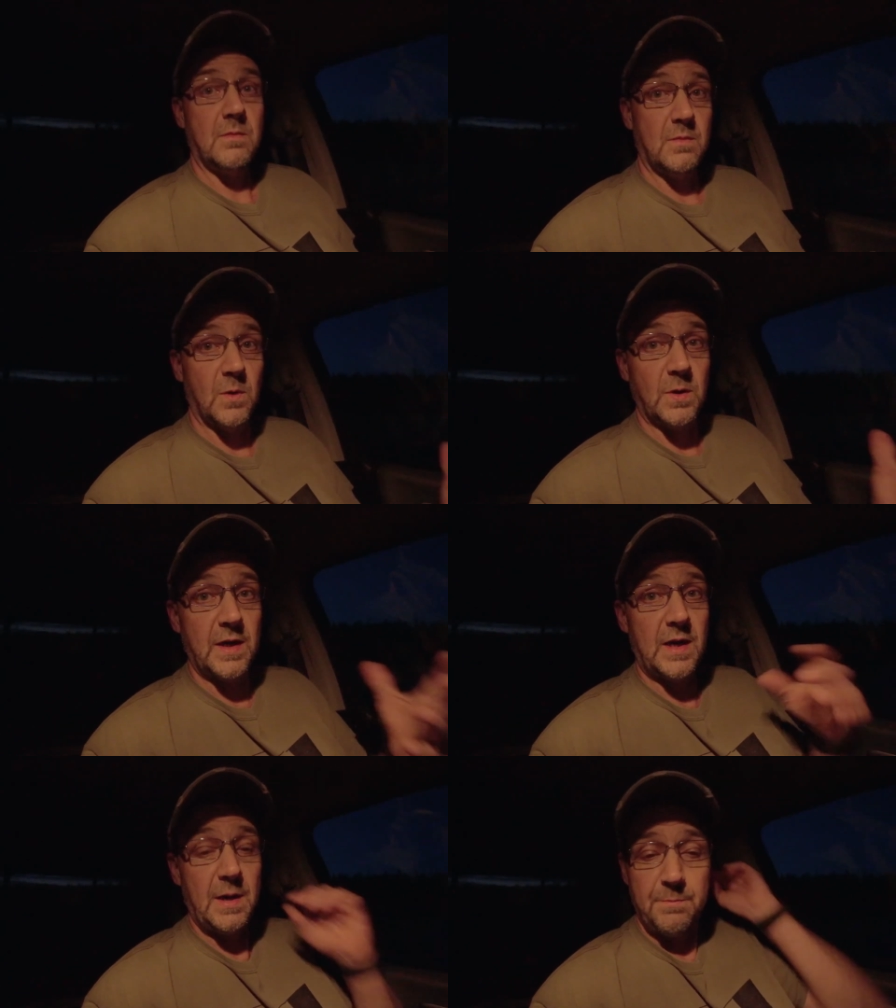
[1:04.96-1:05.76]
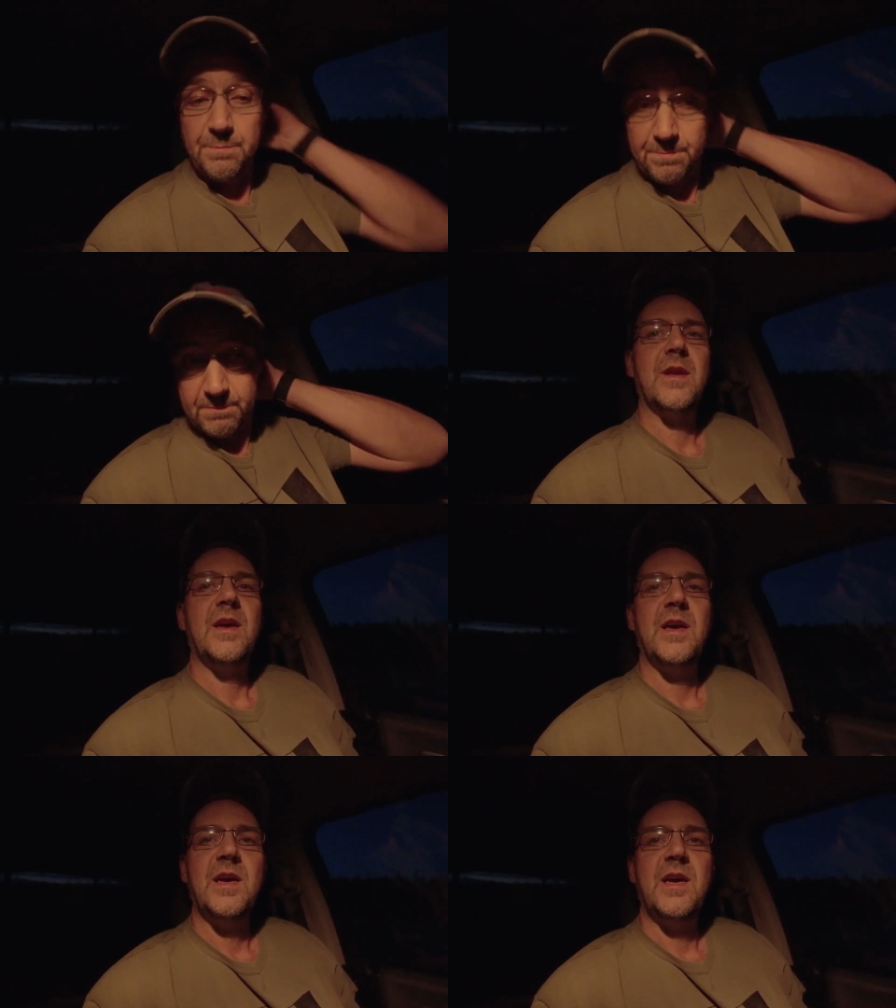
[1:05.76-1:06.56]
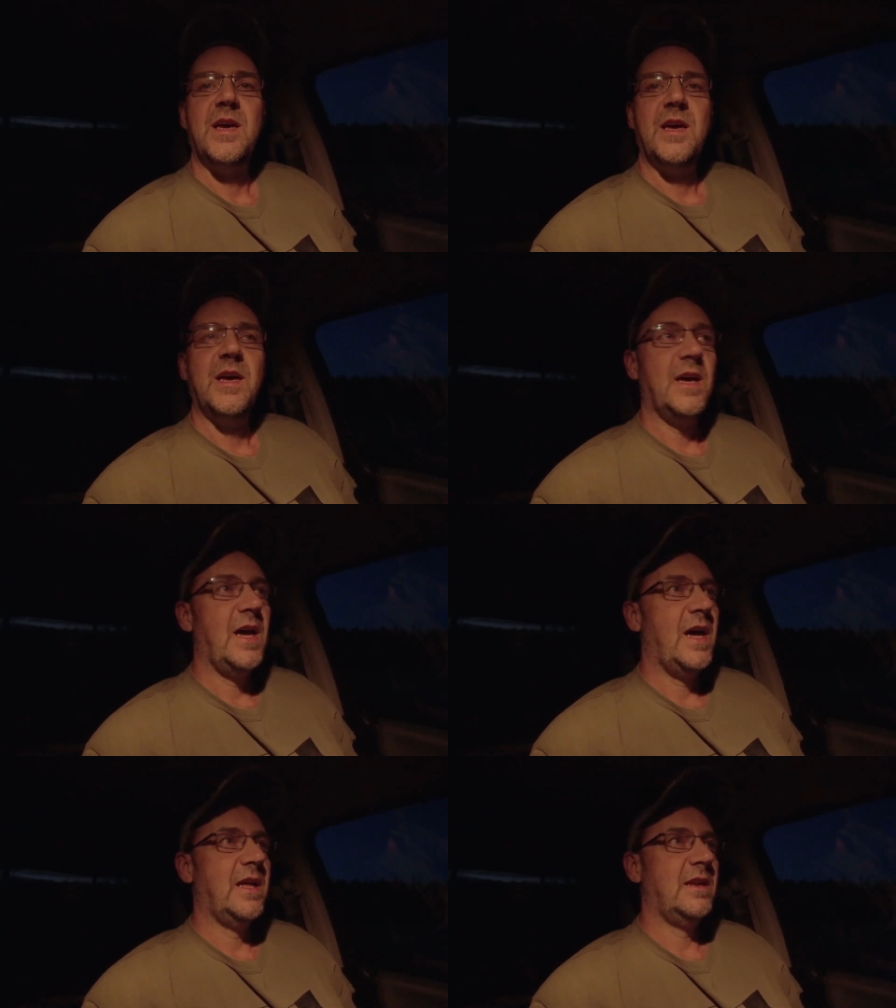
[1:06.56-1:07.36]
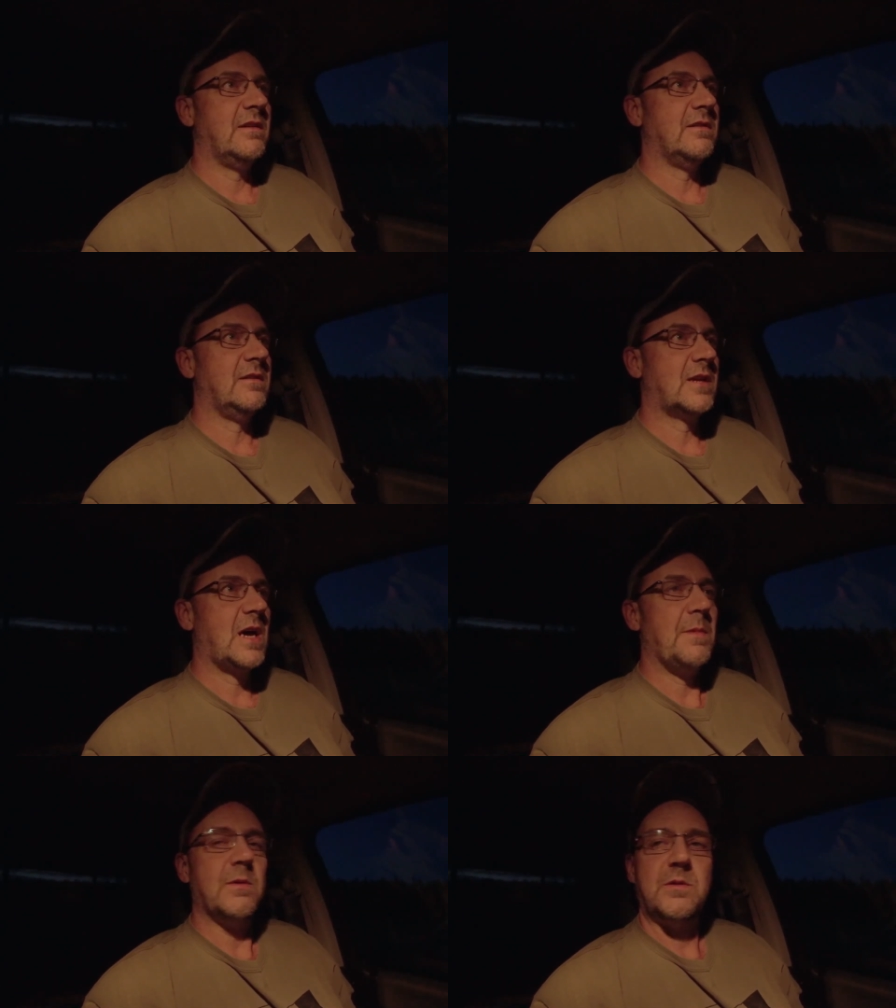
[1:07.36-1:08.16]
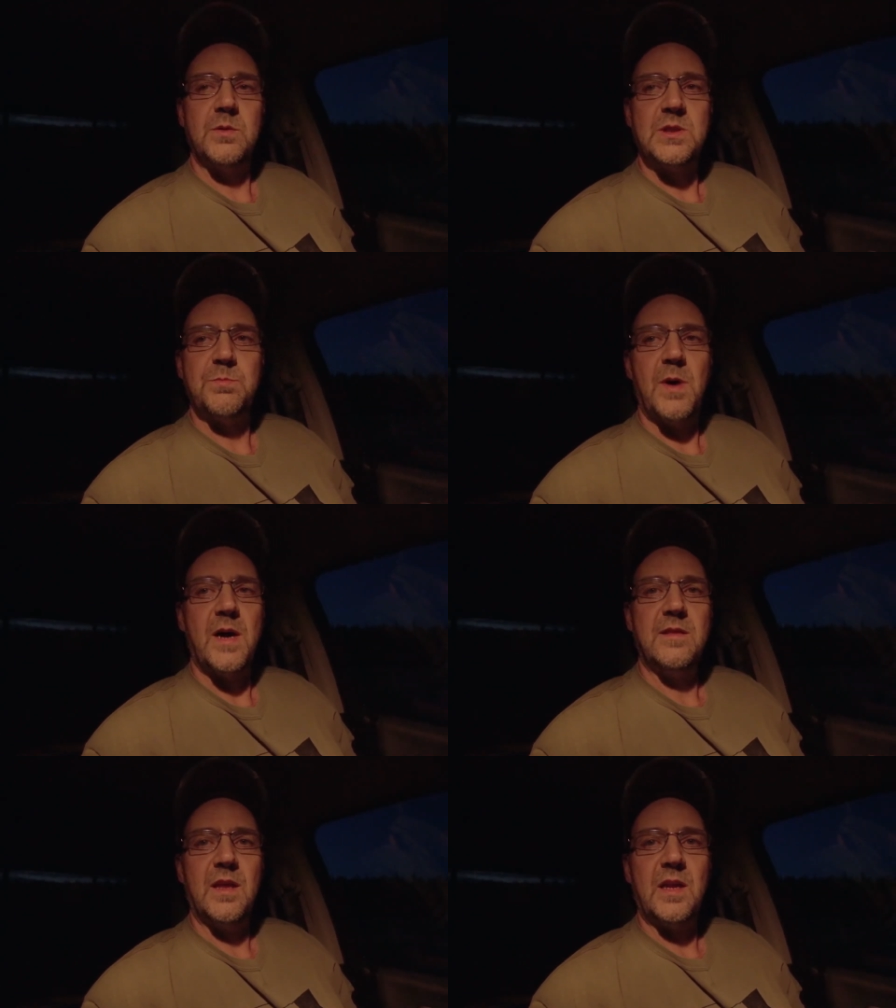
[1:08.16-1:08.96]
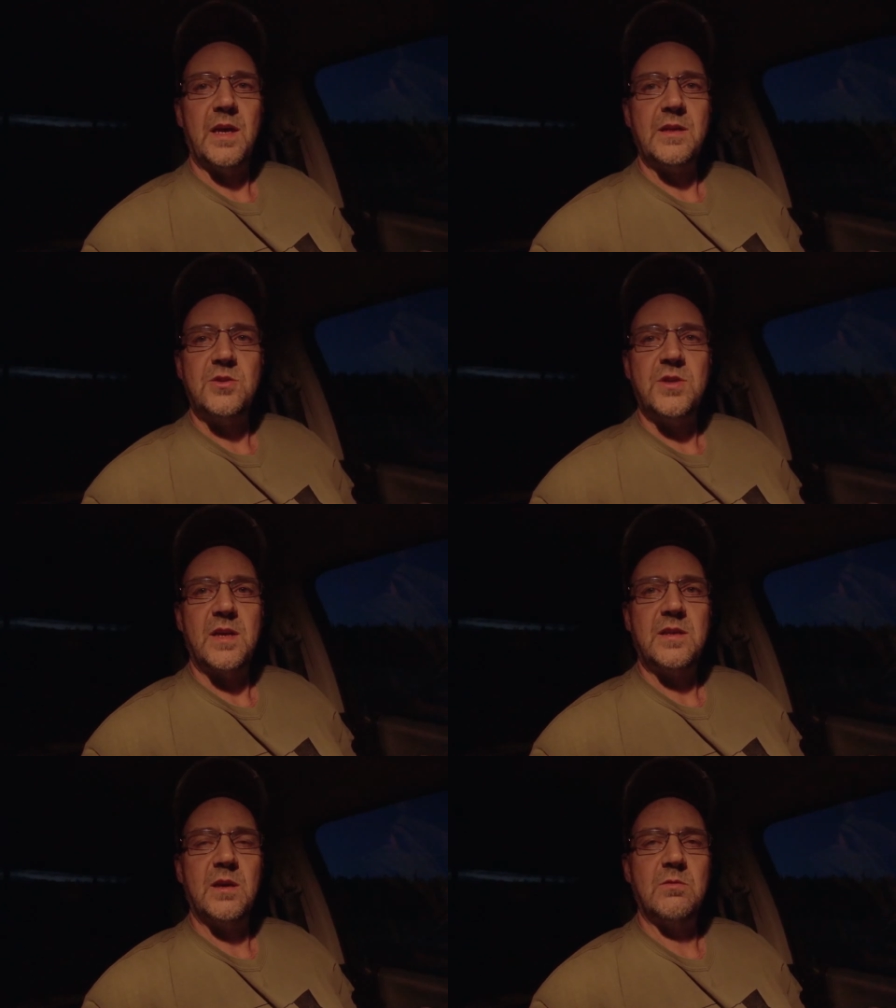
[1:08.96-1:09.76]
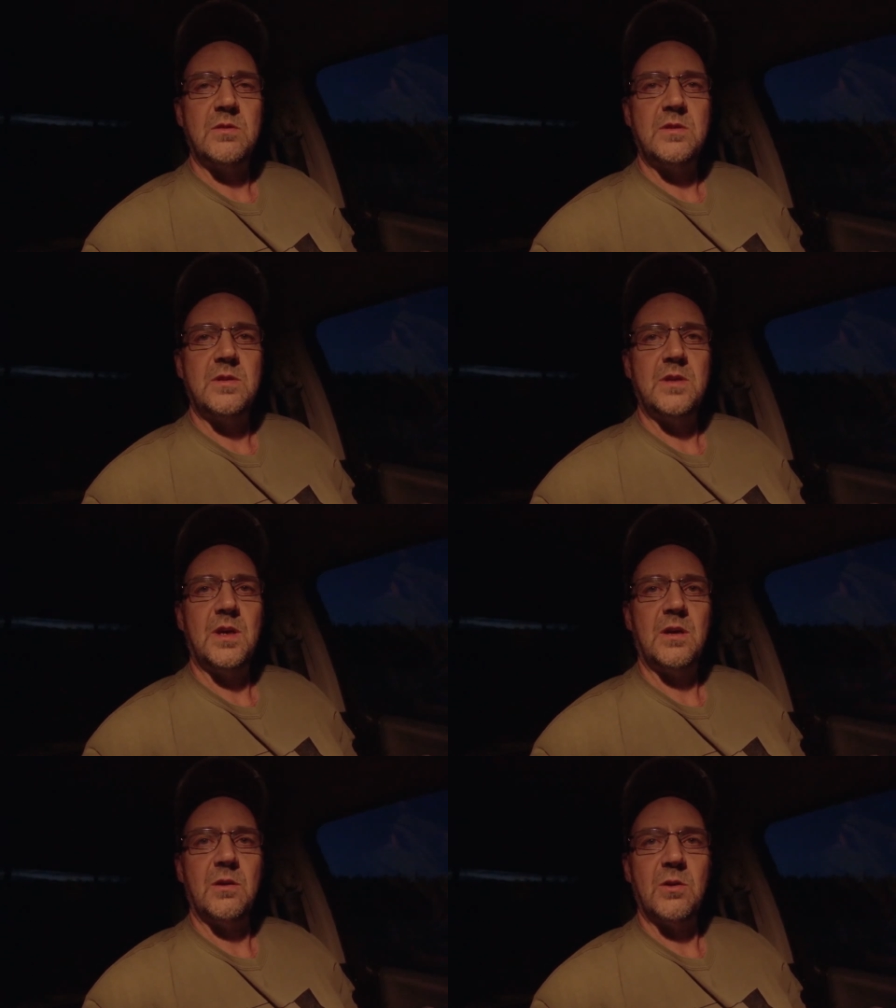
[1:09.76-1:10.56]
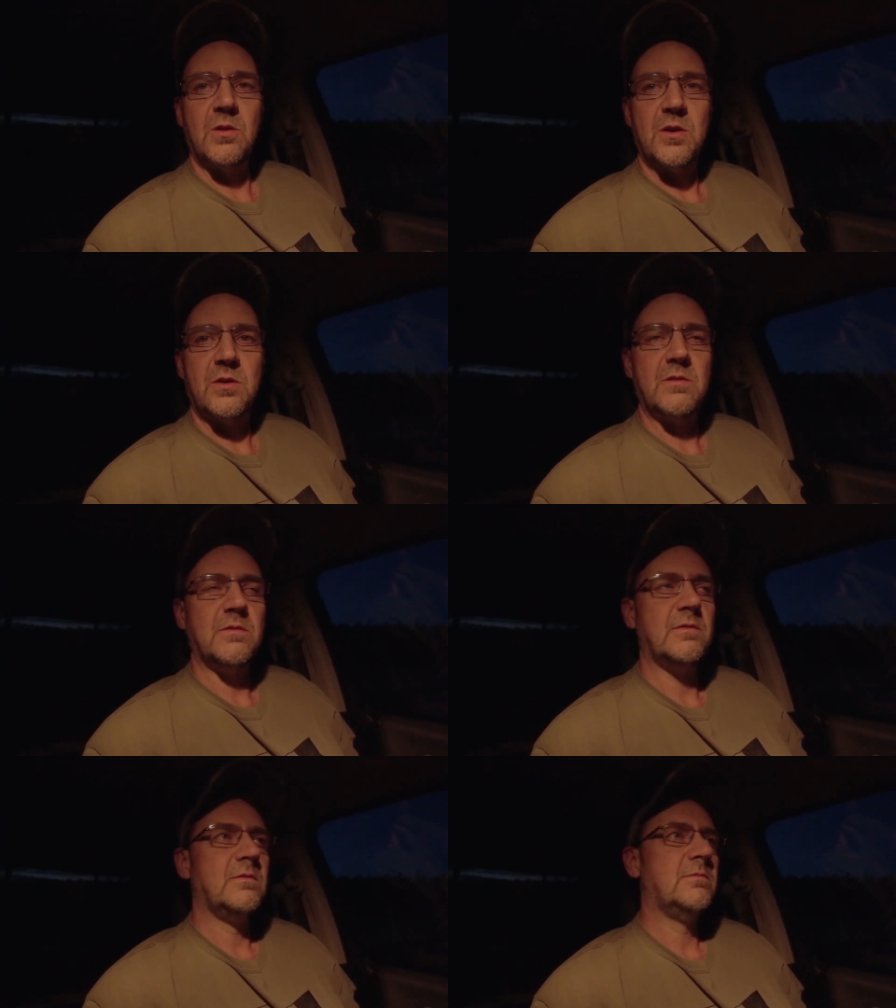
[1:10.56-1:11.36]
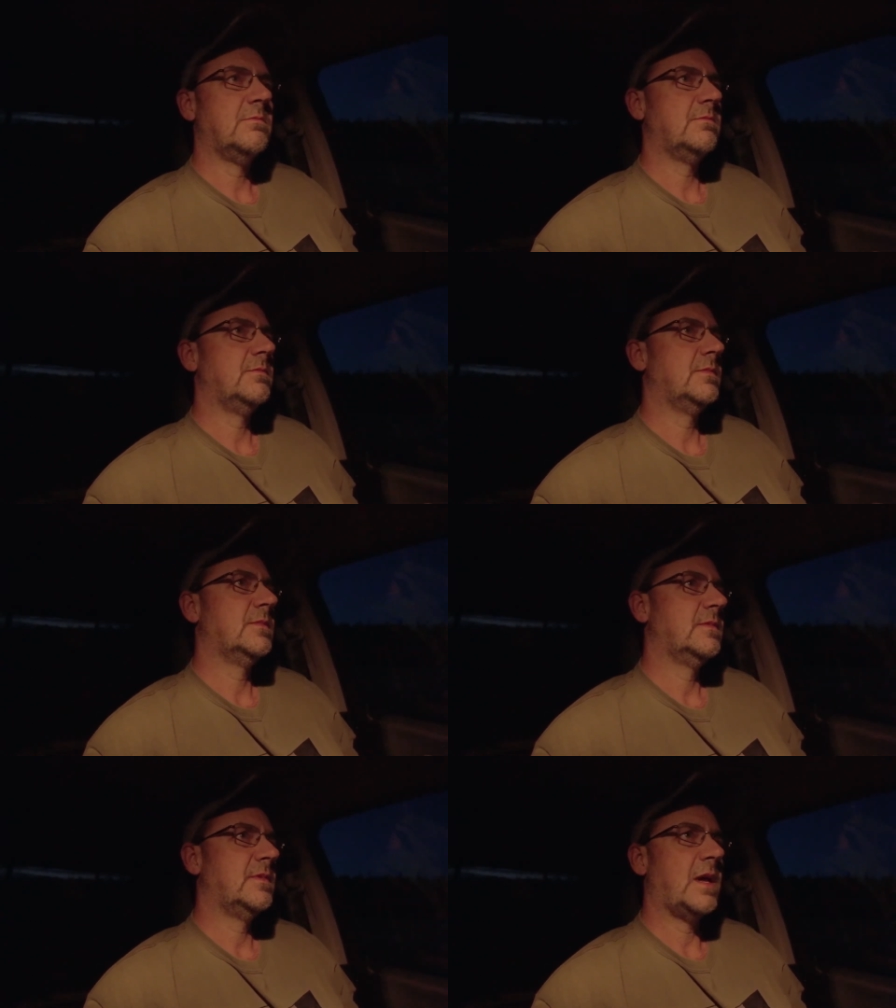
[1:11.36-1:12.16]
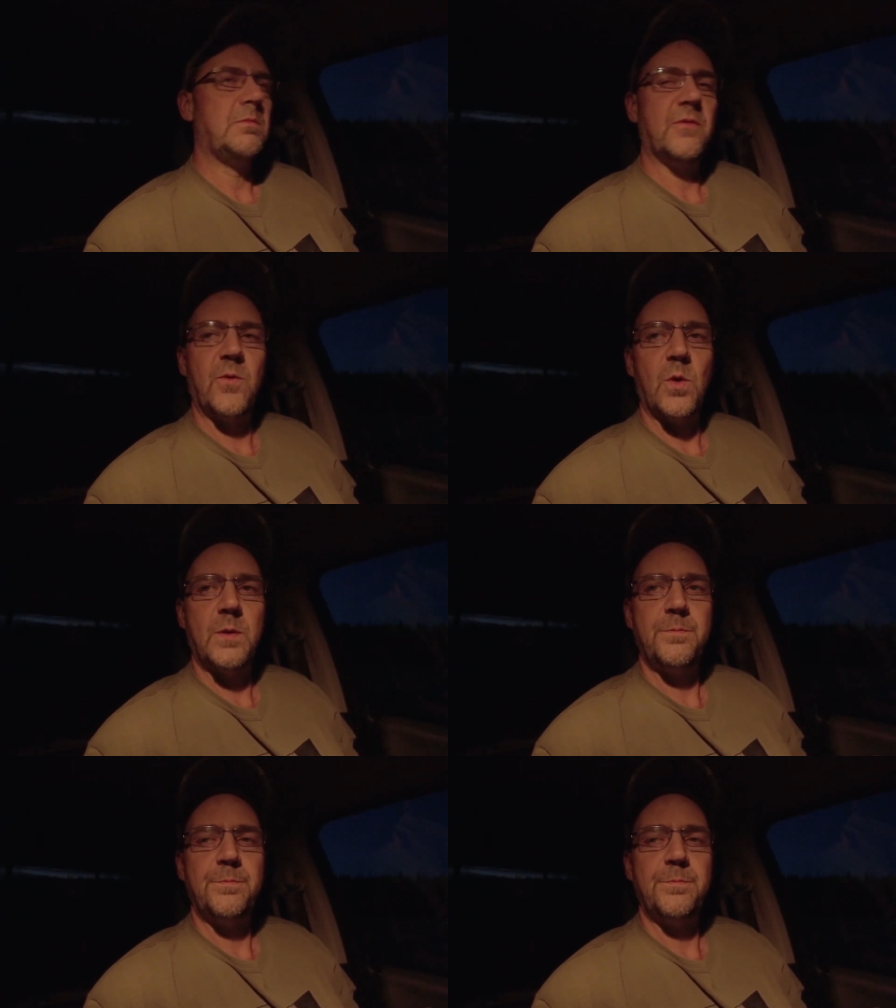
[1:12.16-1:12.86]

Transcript: I'll get up and I'll come out to a spot that I checked out uh, earlier, night before,